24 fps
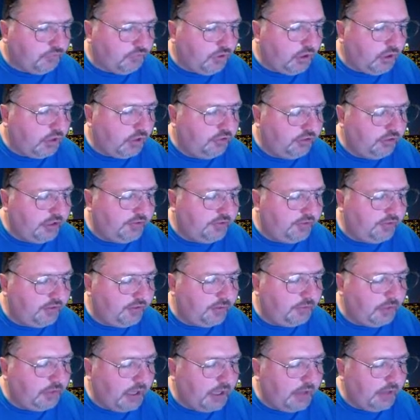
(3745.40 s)
Shay
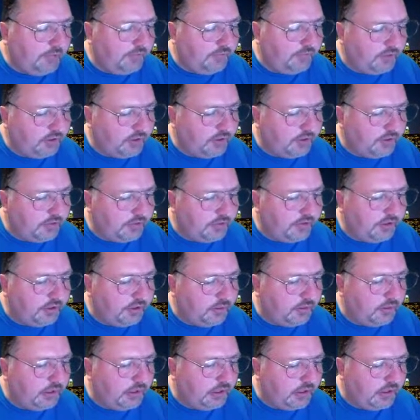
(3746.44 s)
Sim Life, good to see
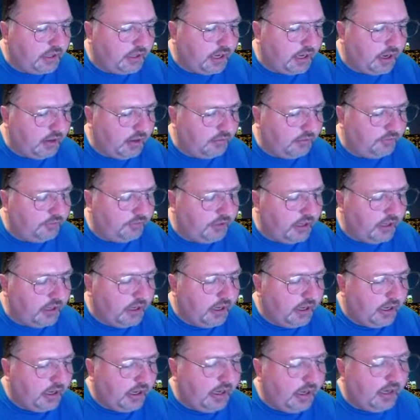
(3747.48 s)
you in the house.
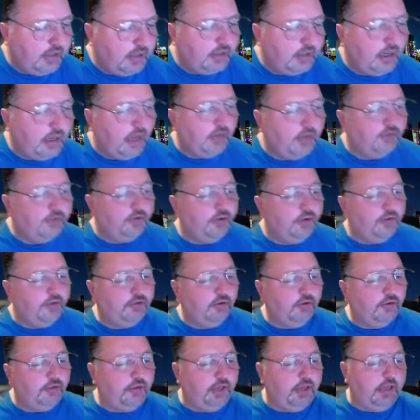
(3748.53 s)
And
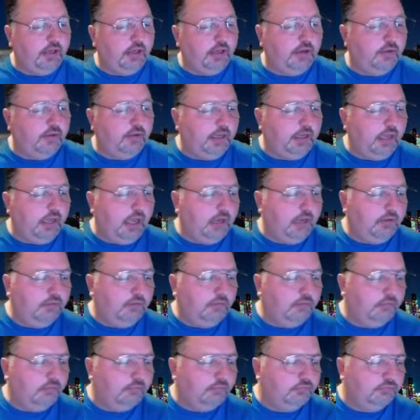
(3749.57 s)
Zozo, thank you again.
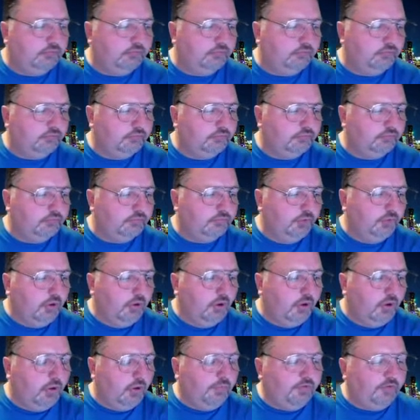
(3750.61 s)

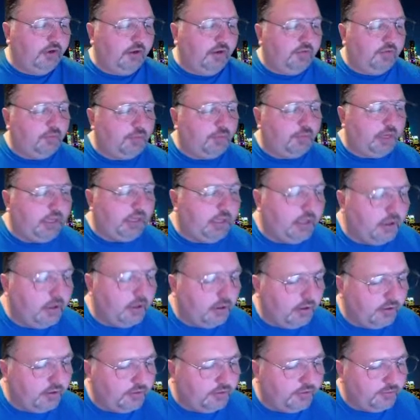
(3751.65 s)
Hopefully everybody
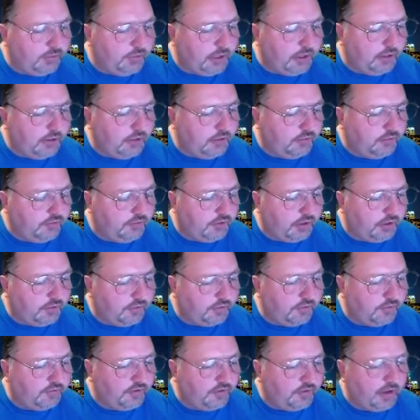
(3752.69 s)
here is meeting new
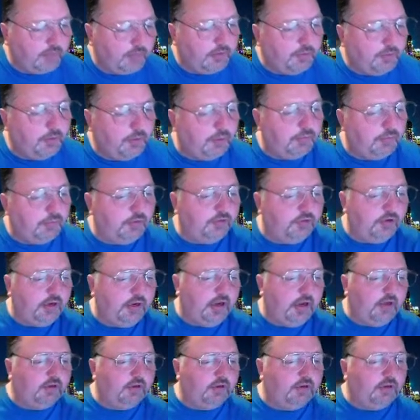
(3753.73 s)
friends and family members and
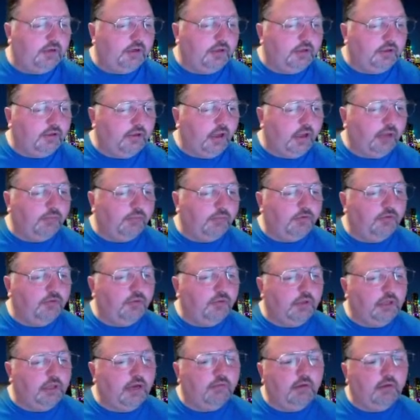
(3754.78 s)
having a good time
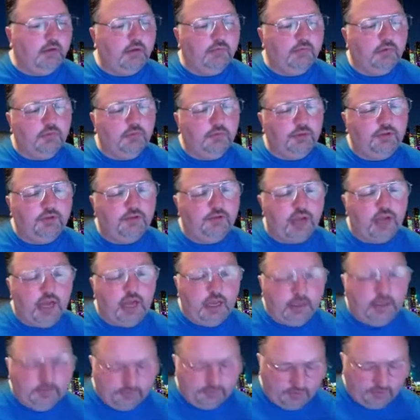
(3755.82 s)
doing that. Red Ruby
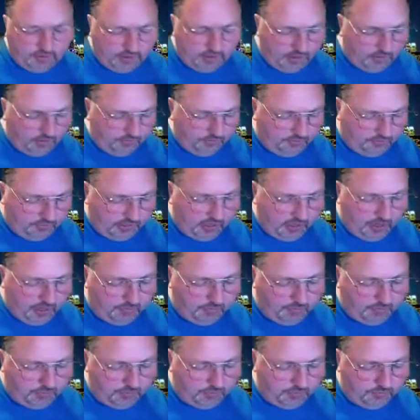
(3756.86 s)
Sky is in the house. They
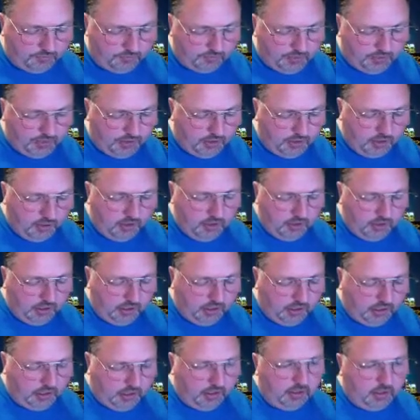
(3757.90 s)
happen to be
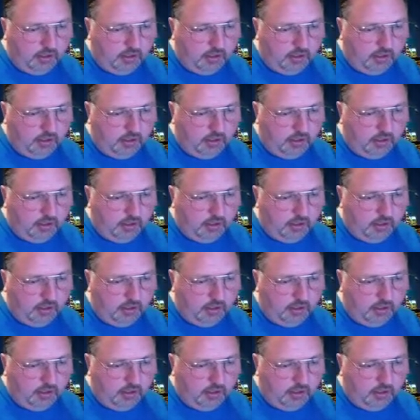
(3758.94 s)
a